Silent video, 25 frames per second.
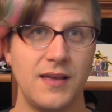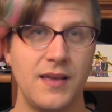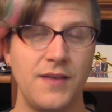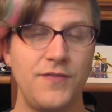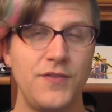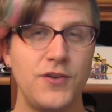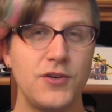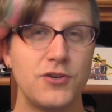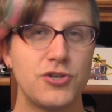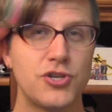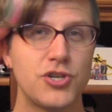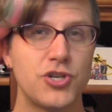
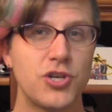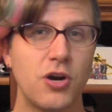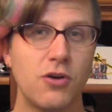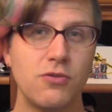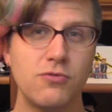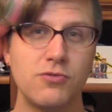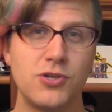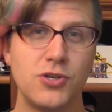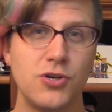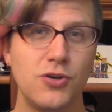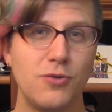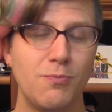if you
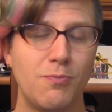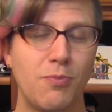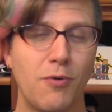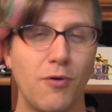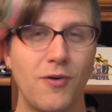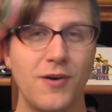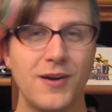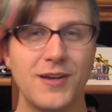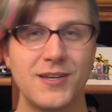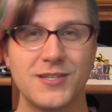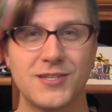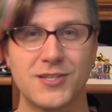show two
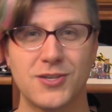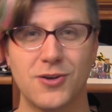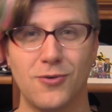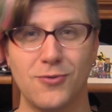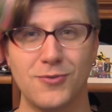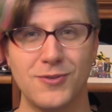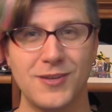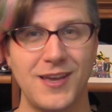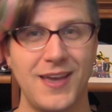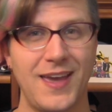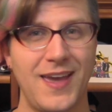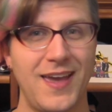boys
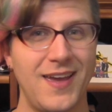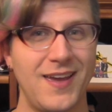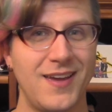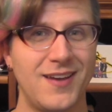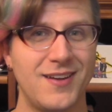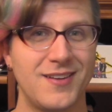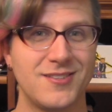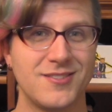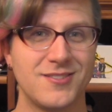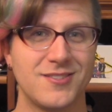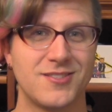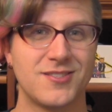holding
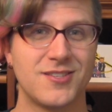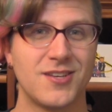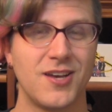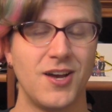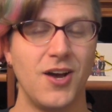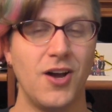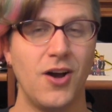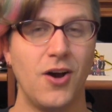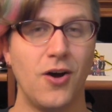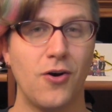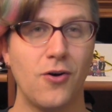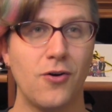hands
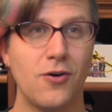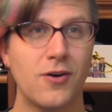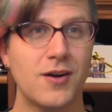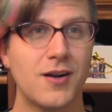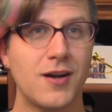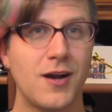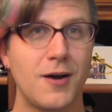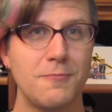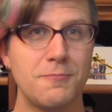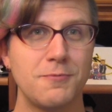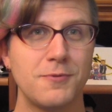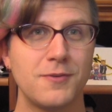or
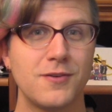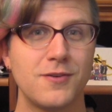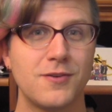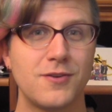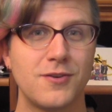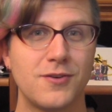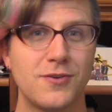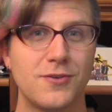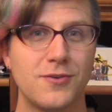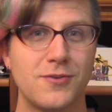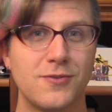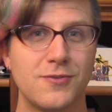a couple
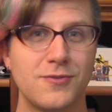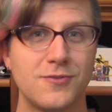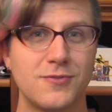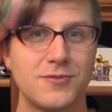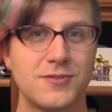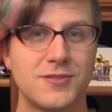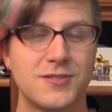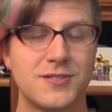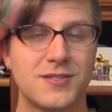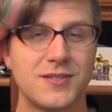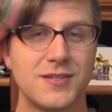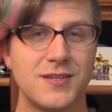of
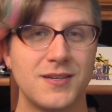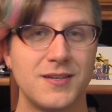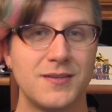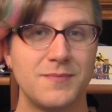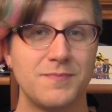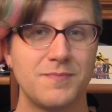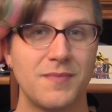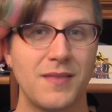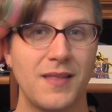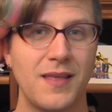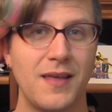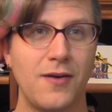girls
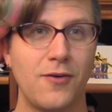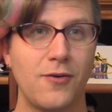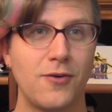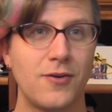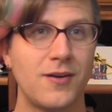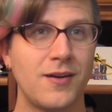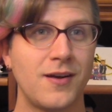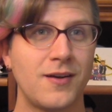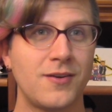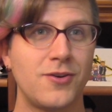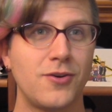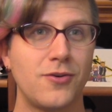
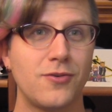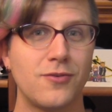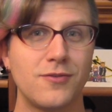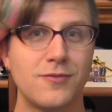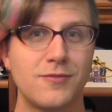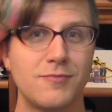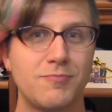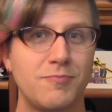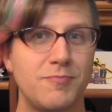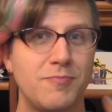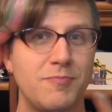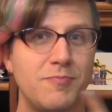or a
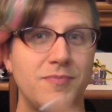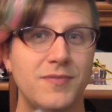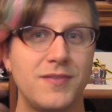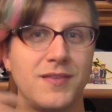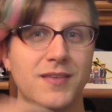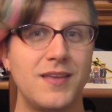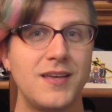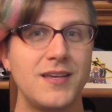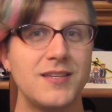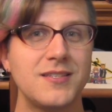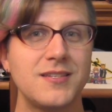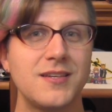girl
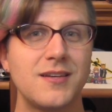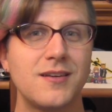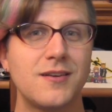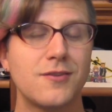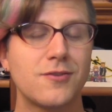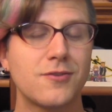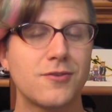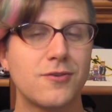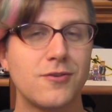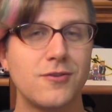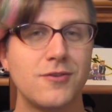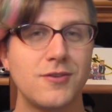kissing
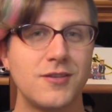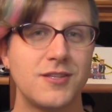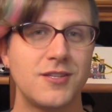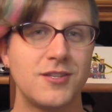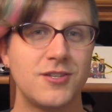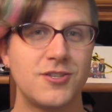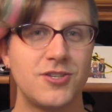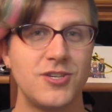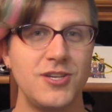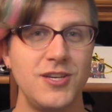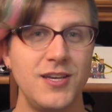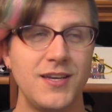another girl on
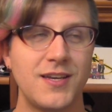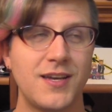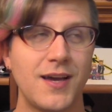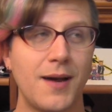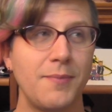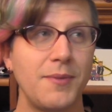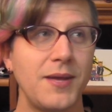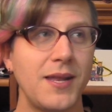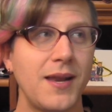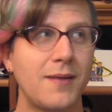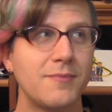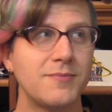the
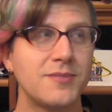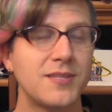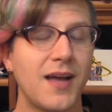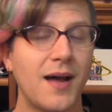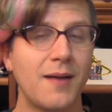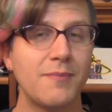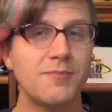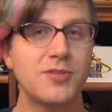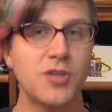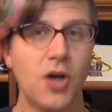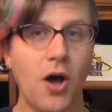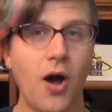cheek. I mean, I'm,
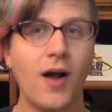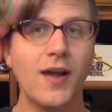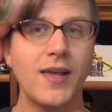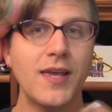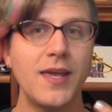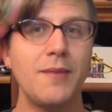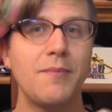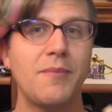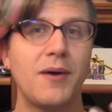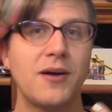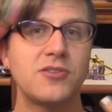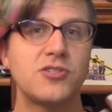I'm
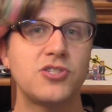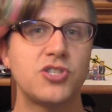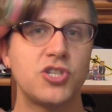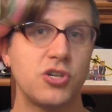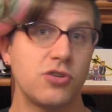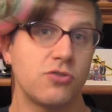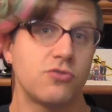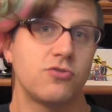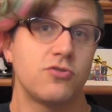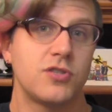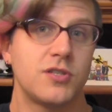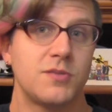talking about
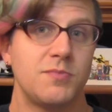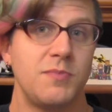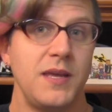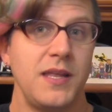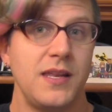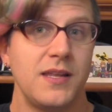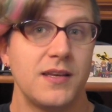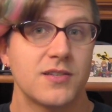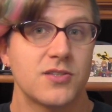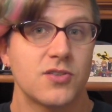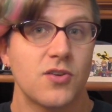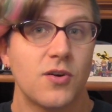children's
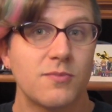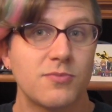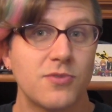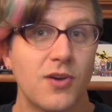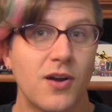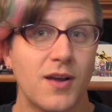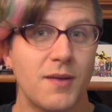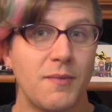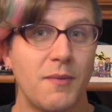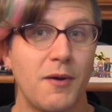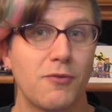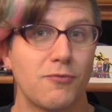media, so I'm
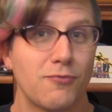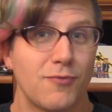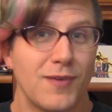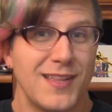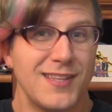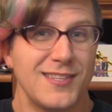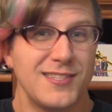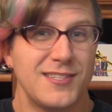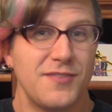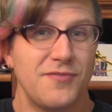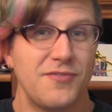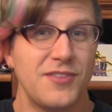talking about
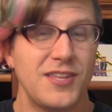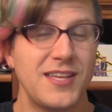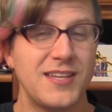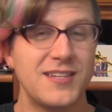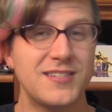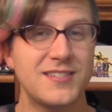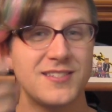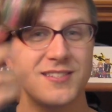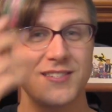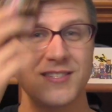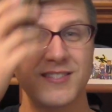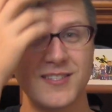relatively
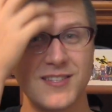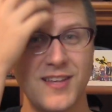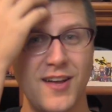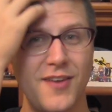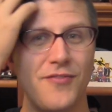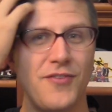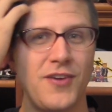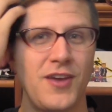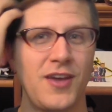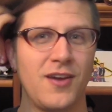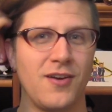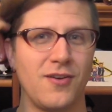innocent
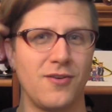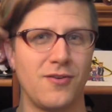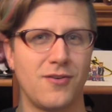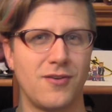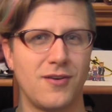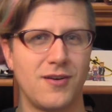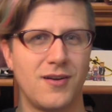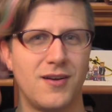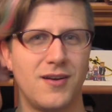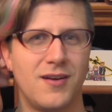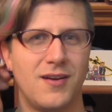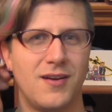stuff here.